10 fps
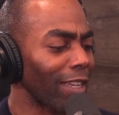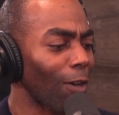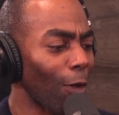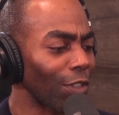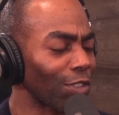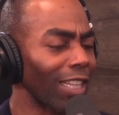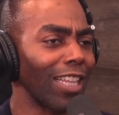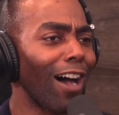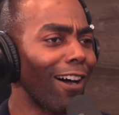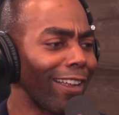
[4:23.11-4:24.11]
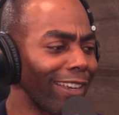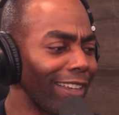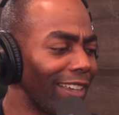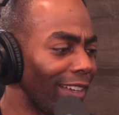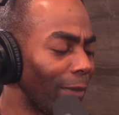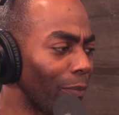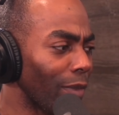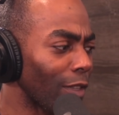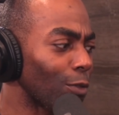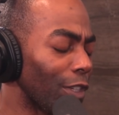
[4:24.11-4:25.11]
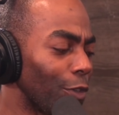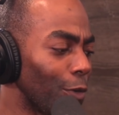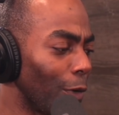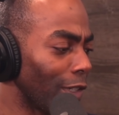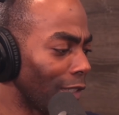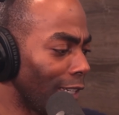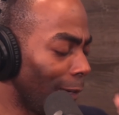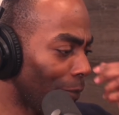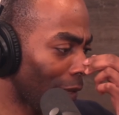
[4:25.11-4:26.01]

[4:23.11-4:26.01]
called a salon. This was in New York City.